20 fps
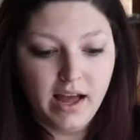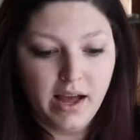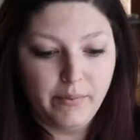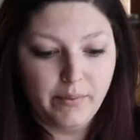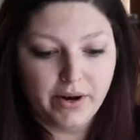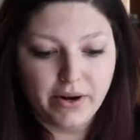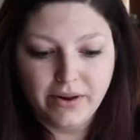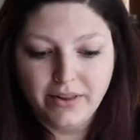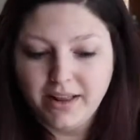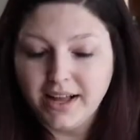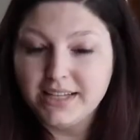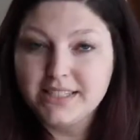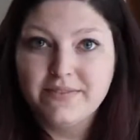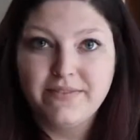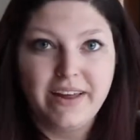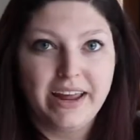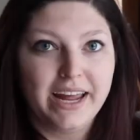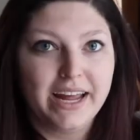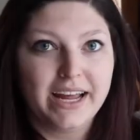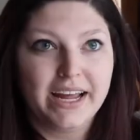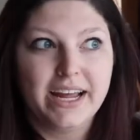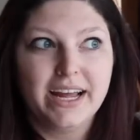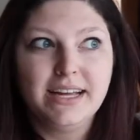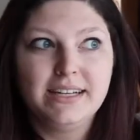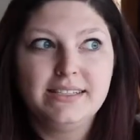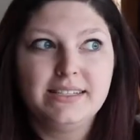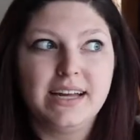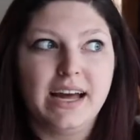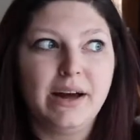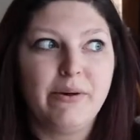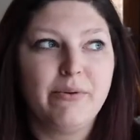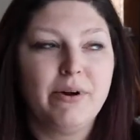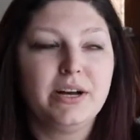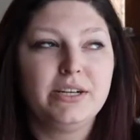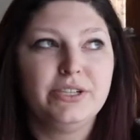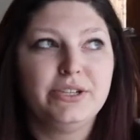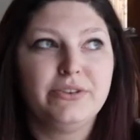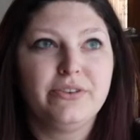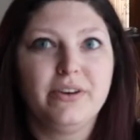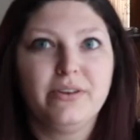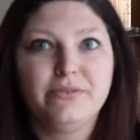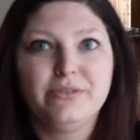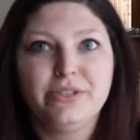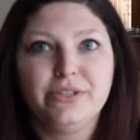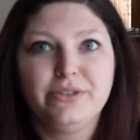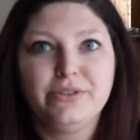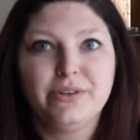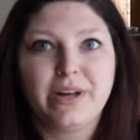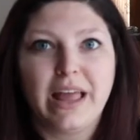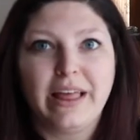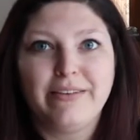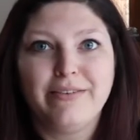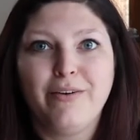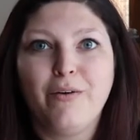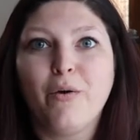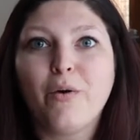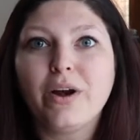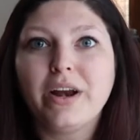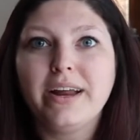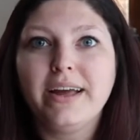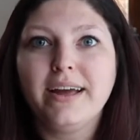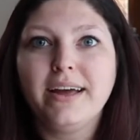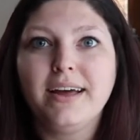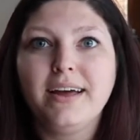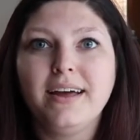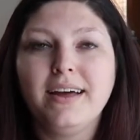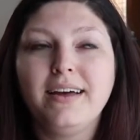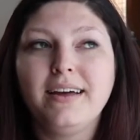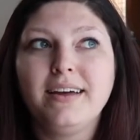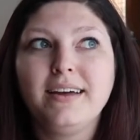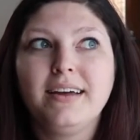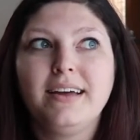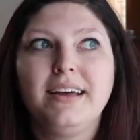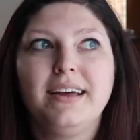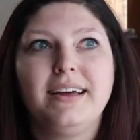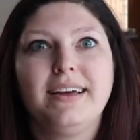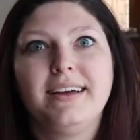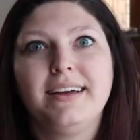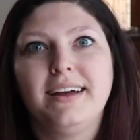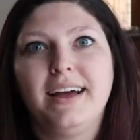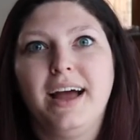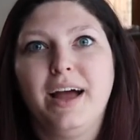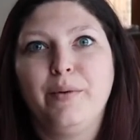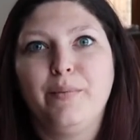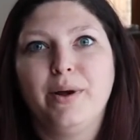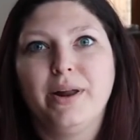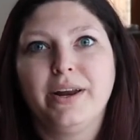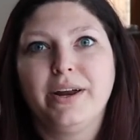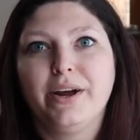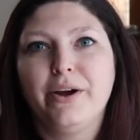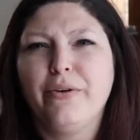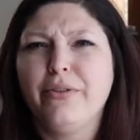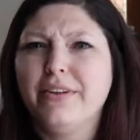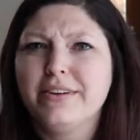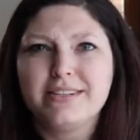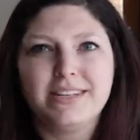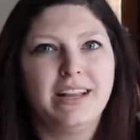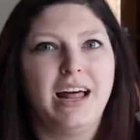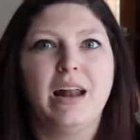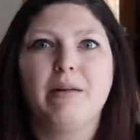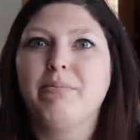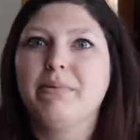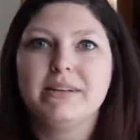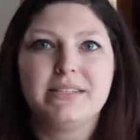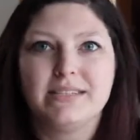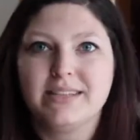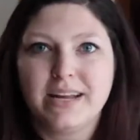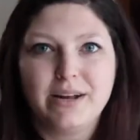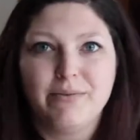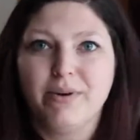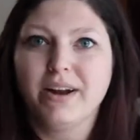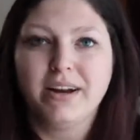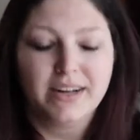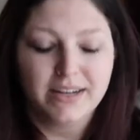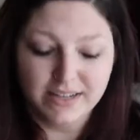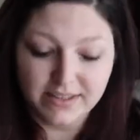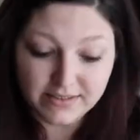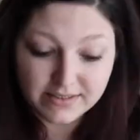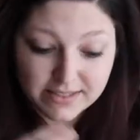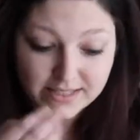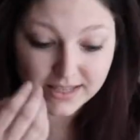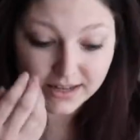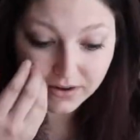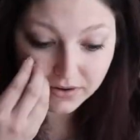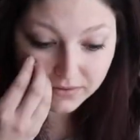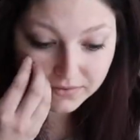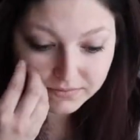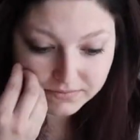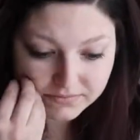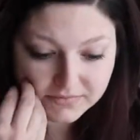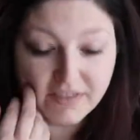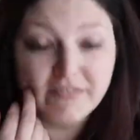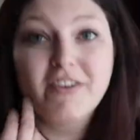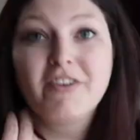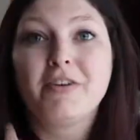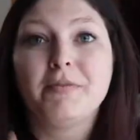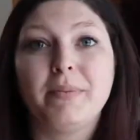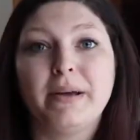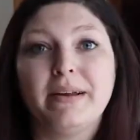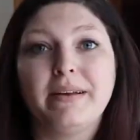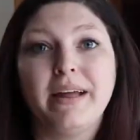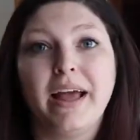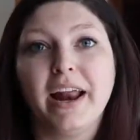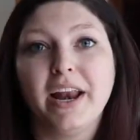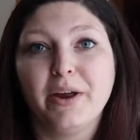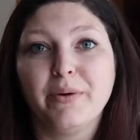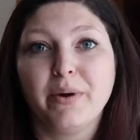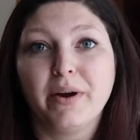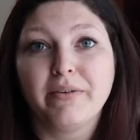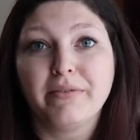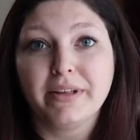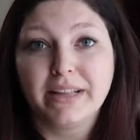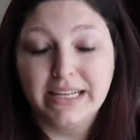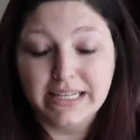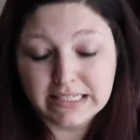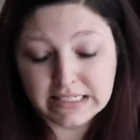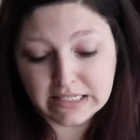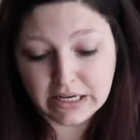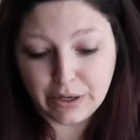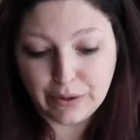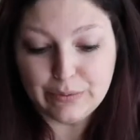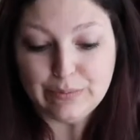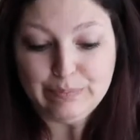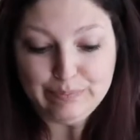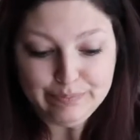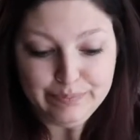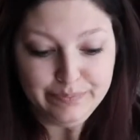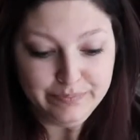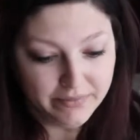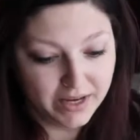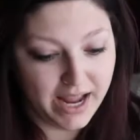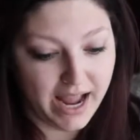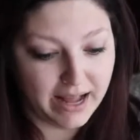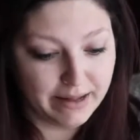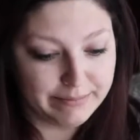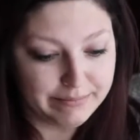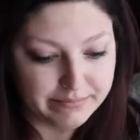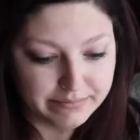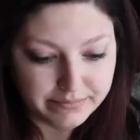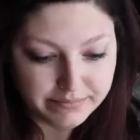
I wanna go to Las Vegas. I want to go to California. I wanna go, there's a lot of places I wanna go, so. I've never been anywhere really, so yeah.